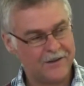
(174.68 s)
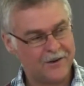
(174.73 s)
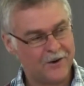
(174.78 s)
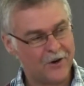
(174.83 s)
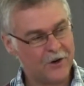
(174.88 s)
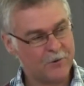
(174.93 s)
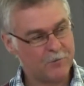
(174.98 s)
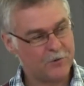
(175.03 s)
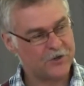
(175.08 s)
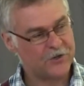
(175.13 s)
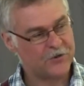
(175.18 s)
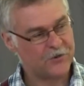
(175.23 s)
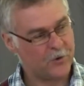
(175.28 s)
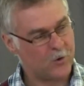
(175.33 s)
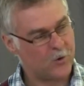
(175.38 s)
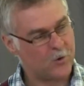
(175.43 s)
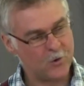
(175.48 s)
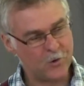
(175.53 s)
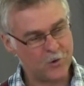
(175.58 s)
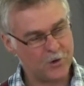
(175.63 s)
I wish
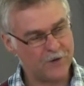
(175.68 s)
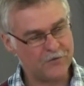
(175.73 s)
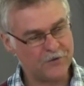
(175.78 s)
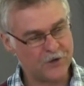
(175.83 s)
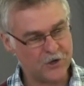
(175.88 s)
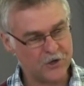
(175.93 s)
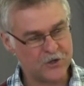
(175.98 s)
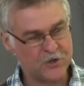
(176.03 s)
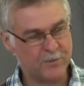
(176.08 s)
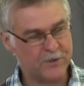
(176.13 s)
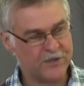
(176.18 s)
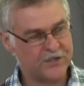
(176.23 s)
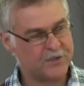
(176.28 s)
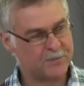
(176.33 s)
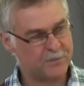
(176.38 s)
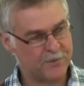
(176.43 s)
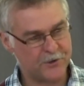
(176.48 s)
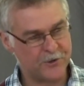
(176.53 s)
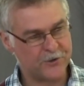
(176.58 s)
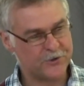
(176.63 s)
for all of you to be
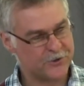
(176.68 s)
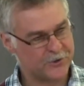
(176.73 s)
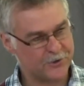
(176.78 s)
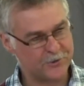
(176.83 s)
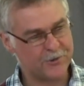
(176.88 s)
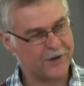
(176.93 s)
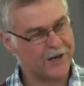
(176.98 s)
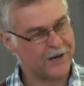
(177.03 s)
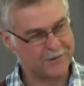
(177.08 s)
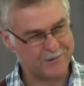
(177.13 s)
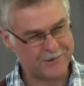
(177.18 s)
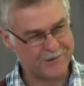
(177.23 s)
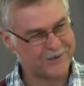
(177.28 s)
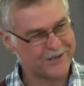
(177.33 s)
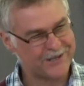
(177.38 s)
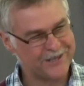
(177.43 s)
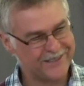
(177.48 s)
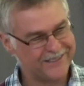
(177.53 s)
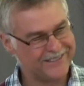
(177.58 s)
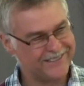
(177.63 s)
spiritual
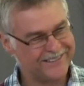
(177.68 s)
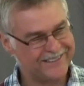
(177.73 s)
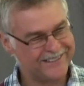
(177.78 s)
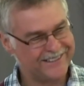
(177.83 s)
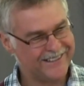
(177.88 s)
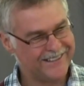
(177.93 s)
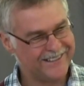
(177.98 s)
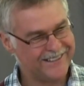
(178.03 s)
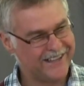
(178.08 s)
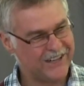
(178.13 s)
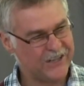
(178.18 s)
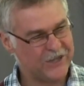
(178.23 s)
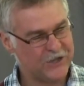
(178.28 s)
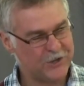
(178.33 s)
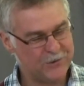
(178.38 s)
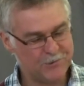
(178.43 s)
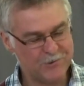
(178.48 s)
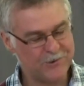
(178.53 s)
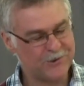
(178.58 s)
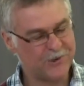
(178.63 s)
ragwort, that
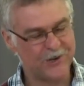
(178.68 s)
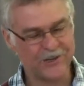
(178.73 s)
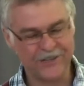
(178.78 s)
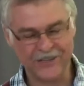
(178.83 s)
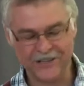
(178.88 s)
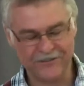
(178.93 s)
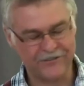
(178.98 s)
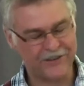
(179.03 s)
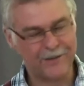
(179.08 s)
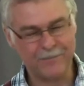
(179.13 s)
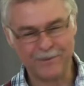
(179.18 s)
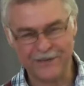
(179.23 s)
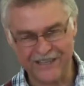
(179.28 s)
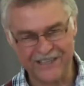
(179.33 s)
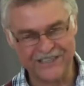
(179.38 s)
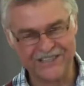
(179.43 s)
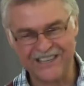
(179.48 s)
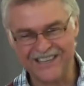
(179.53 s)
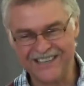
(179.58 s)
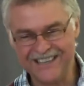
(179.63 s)
you will not give up
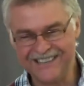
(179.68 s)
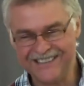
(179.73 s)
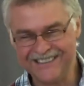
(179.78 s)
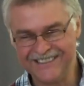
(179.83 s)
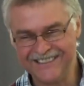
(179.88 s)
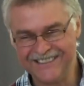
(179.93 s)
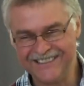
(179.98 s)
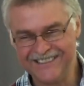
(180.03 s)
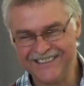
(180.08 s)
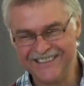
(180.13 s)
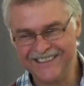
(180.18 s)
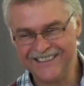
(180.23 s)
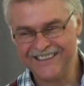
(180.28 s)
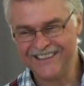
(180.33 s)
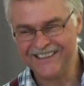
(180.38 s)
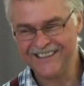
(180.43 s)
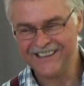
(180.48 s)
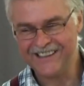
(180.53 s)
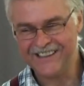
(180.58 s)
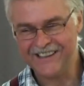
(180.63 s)
easy,
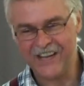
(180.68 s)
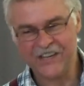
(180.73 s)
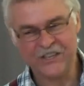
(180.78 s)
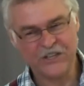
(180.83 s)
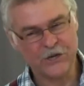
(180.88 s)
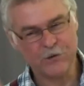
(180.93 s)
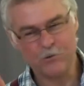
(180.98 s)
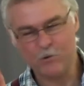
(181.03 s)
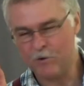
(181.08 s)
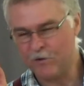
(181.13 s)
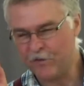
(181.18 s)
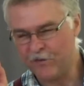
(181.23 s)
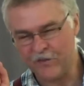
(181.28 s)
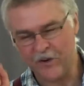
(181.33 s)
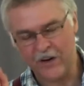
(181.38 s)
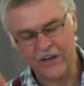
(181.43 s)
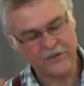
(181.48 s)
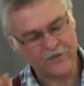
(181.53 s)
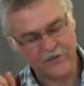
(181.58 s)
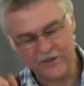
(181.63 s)
that you will
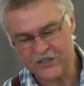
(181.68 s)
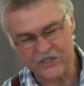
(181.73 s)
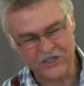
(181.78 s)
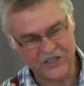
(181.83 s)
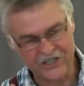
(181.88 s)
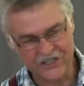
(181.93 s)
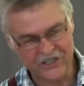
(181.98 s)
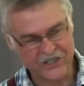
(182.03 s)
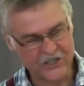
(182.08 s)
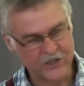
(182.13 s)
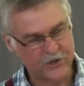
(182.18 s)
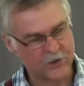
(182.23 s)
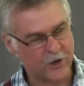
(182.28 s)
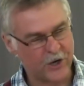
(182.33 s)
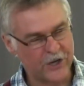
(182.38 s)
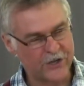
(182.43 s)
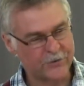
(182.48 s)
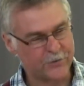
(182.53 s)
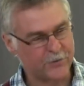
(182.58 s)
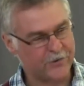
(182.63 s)
fight for Jesus
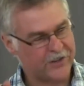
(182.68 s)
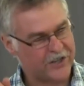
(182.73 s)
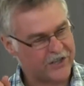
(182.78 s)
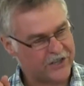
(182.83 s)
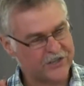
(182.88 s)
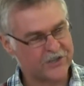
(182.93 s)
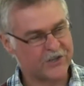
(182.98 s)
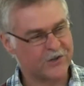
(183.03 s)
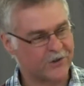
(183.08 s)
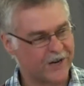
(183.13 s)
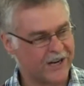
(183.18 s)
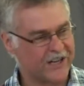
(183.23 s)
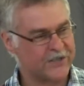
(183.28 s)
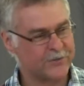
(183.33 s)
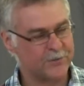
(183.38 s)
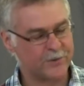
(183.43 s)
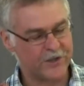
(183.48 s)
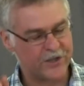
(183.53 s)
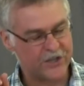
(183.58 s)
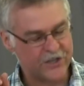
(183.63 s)
Christ with His
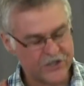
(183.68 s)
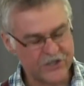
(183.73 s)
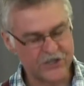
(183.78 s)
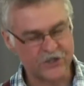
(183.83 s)
grace, with His